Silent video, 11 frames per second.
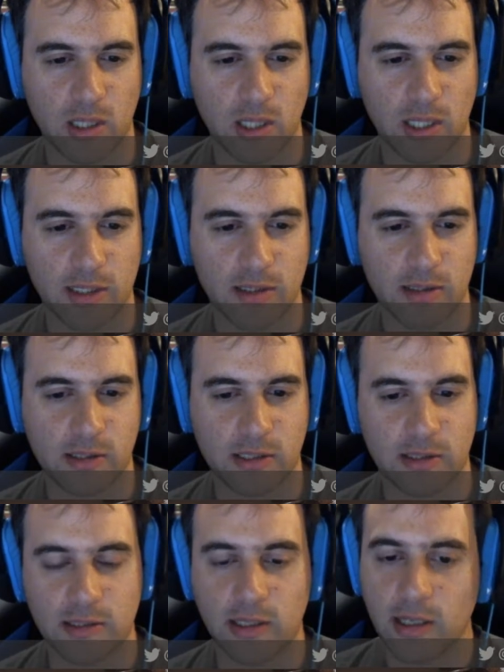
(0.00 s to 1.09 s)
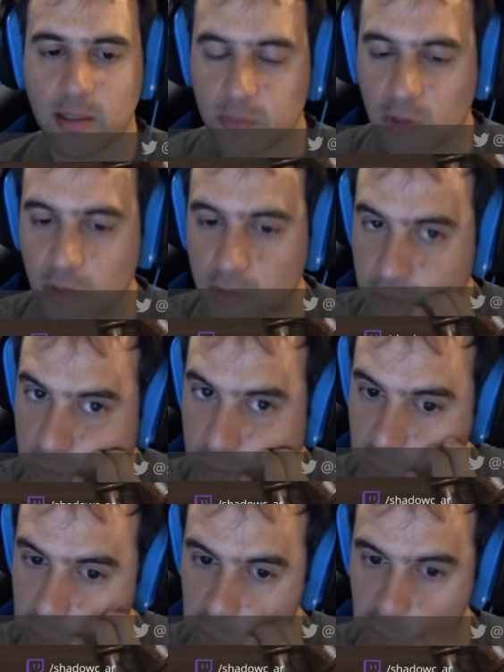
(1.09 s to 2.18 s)
Let's just say I'm going
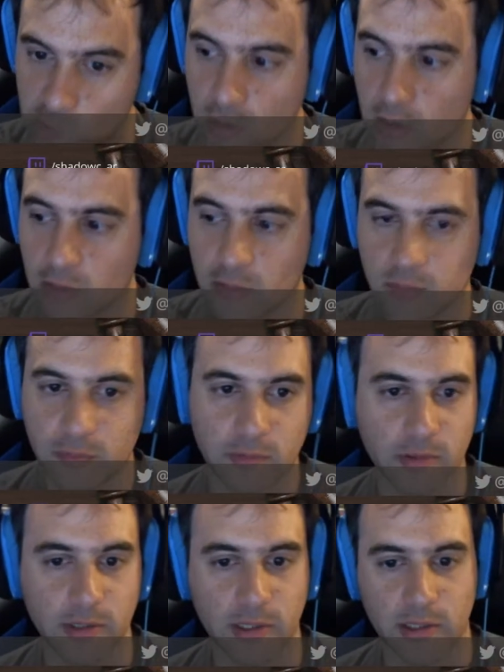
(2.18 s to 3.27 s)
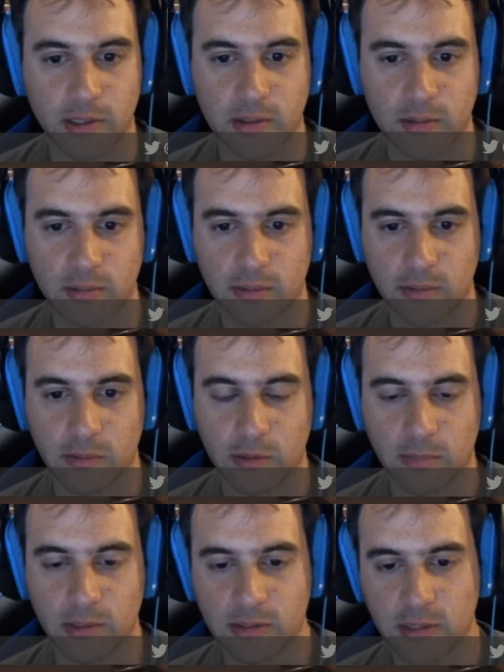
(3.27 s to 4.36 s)
to go for the
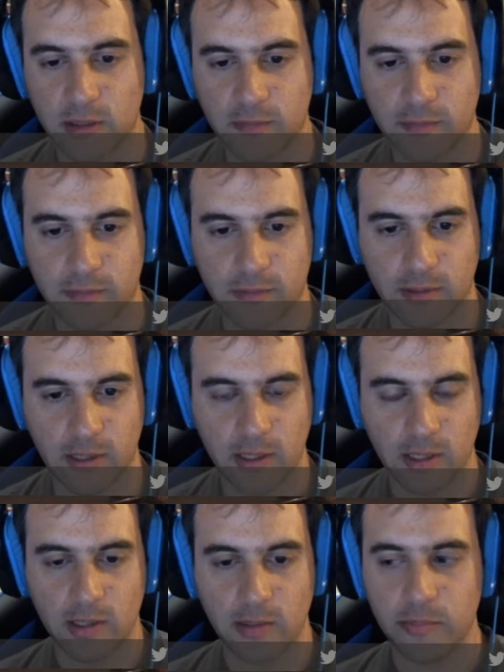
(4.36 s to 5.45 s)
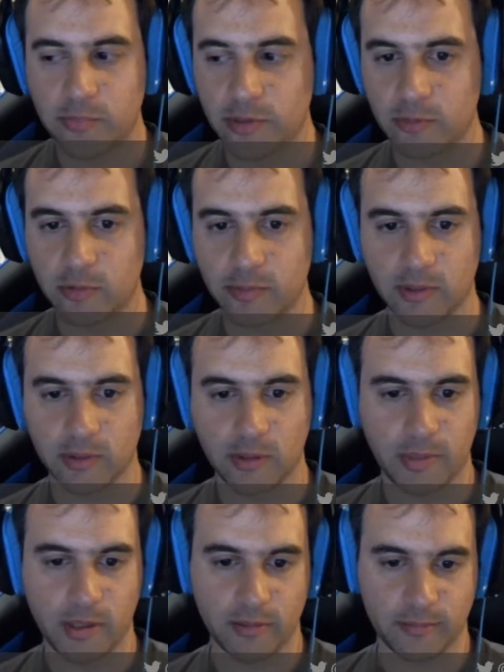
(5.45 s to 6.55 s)
normal stuff, pre-moving the
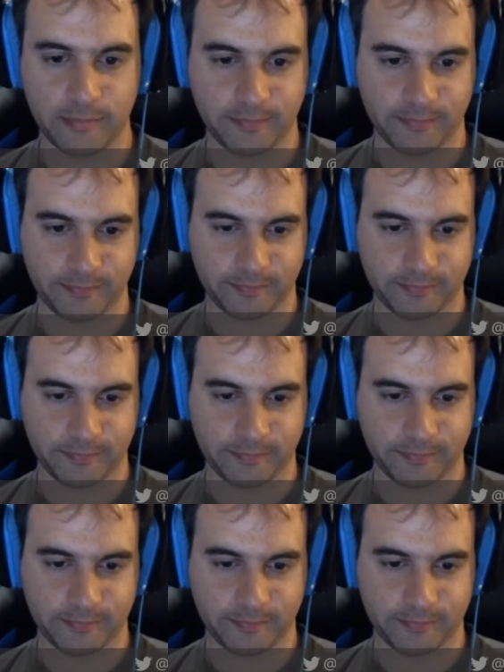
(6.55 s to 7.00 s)
pawn.